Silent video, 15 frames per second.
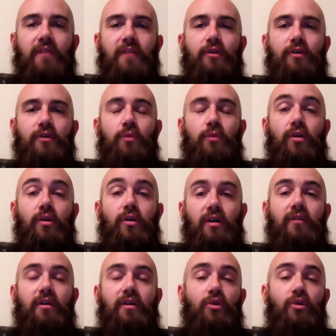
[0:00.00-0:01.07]
It was
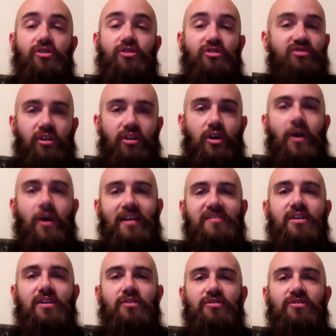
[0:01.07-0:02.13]
more just X's
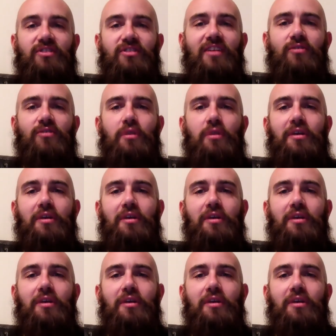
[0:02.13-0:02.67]
and O's and that sort of thing.